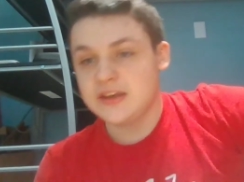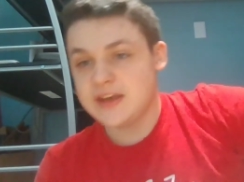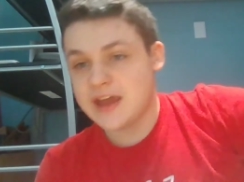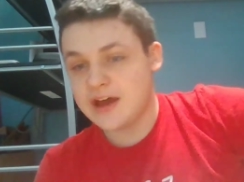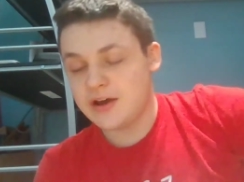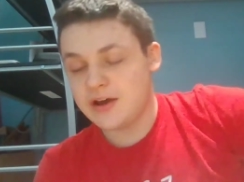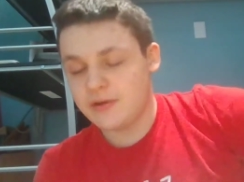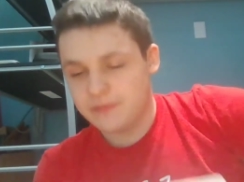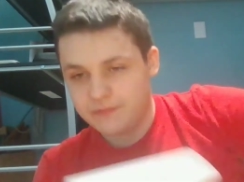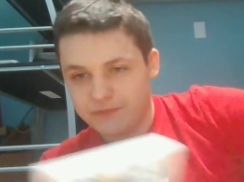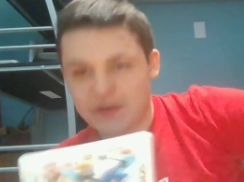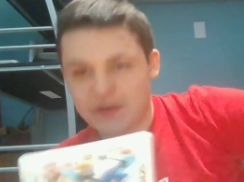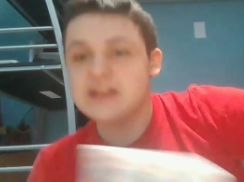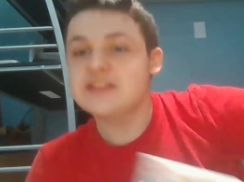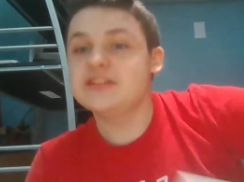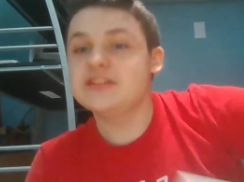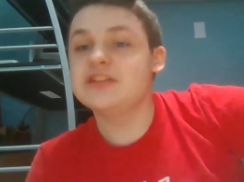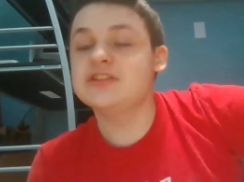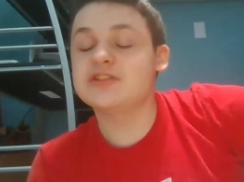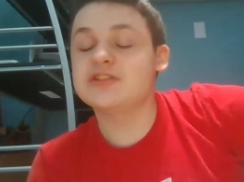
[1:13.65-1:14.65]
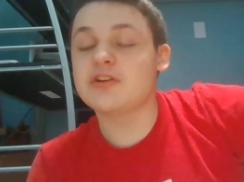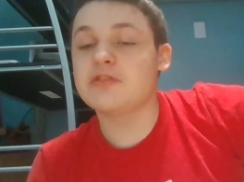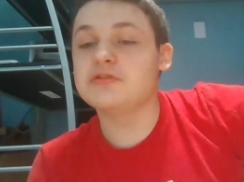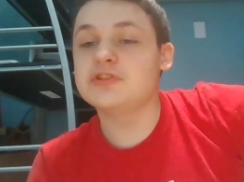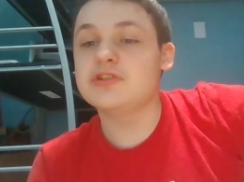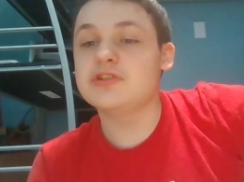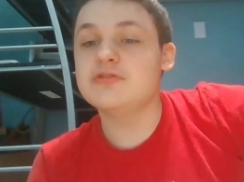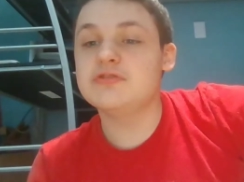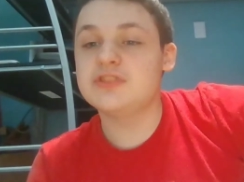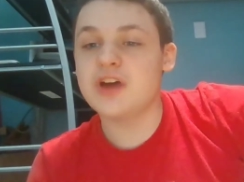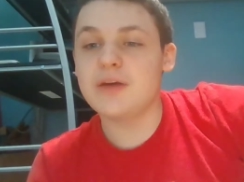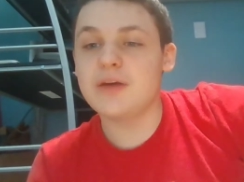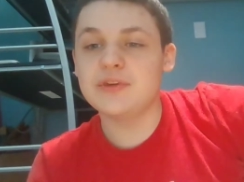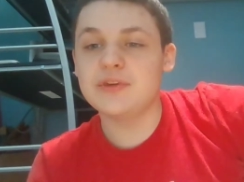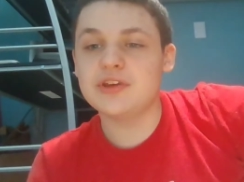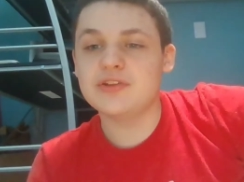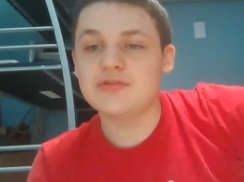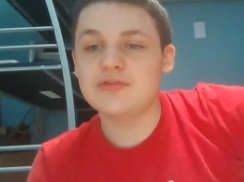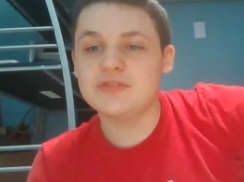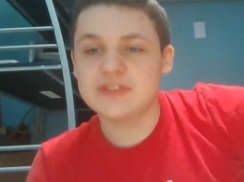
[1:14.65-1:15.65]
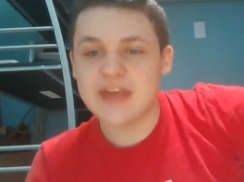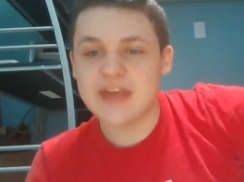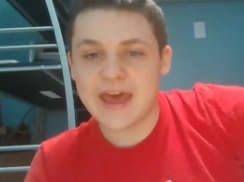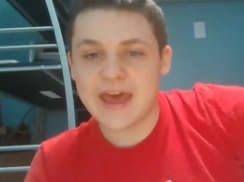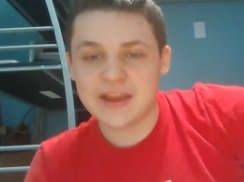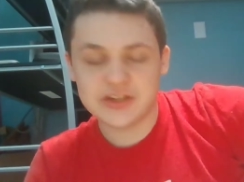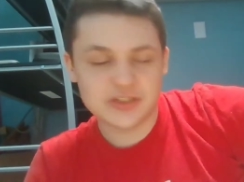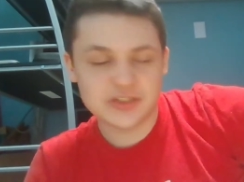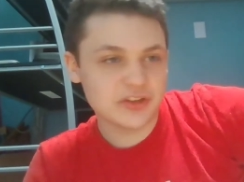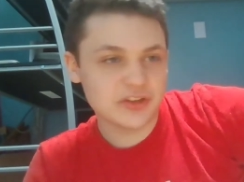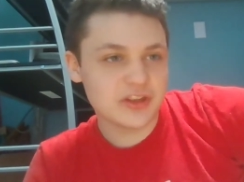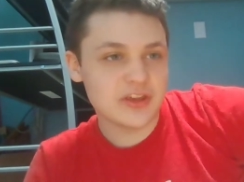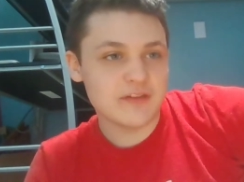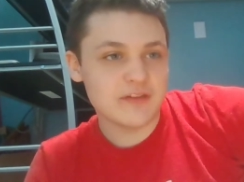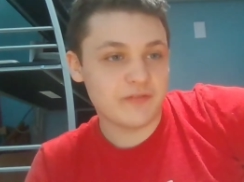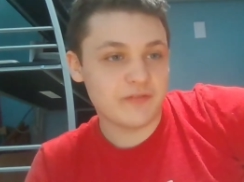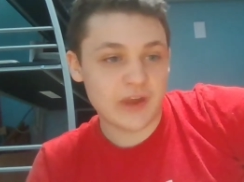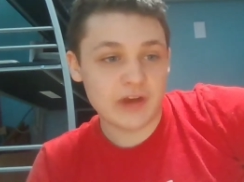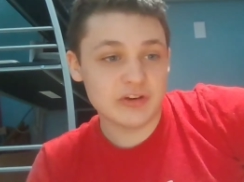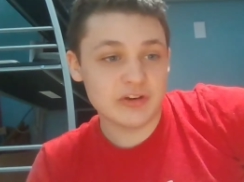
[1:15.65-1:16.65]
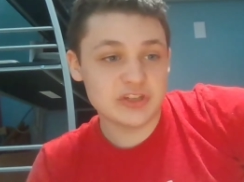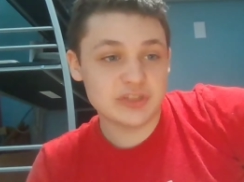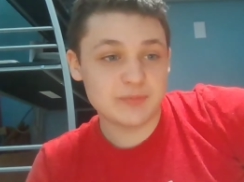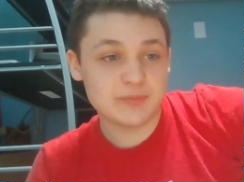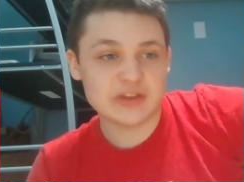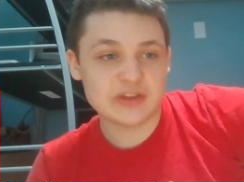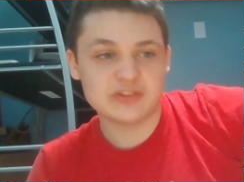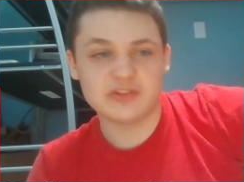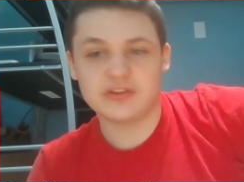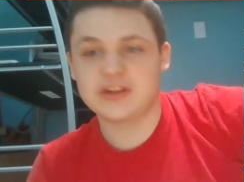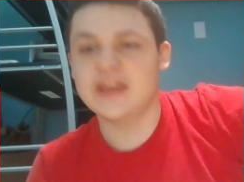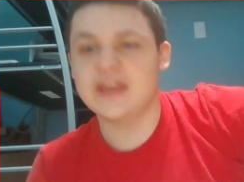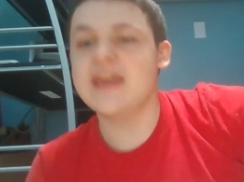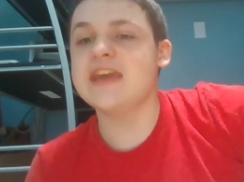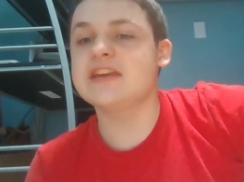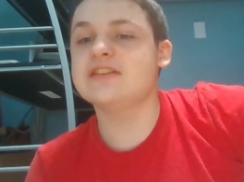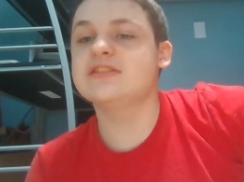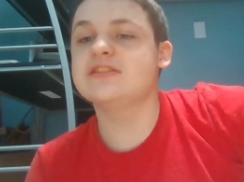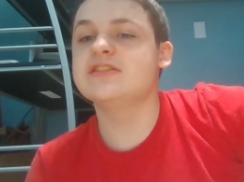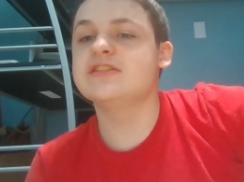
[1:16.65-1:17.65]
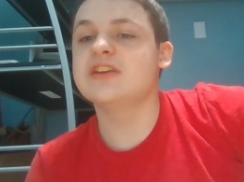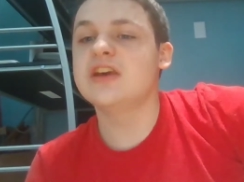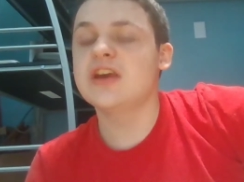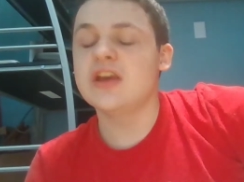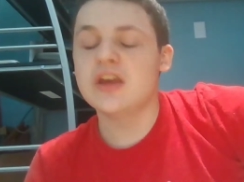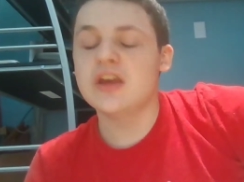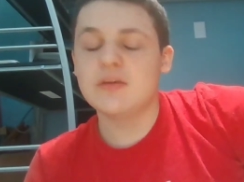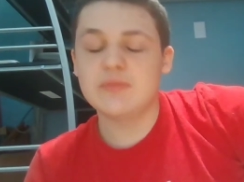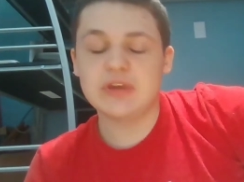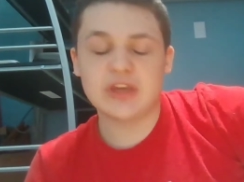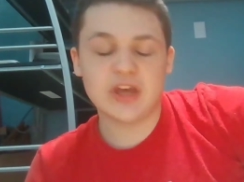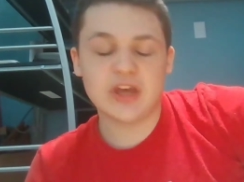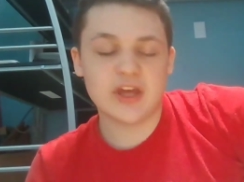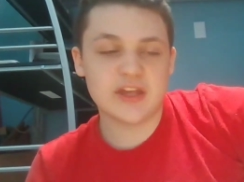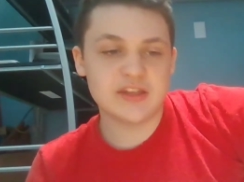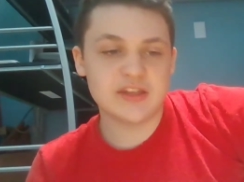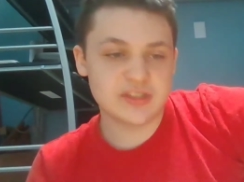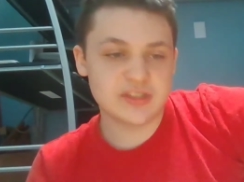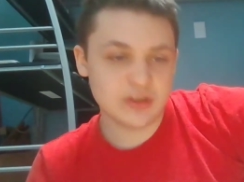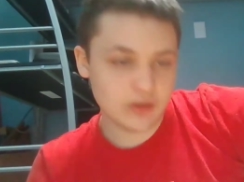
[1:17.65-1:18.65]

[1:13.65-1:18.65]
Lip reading: Now, Fantasy Zone 2W is actually a very special case, because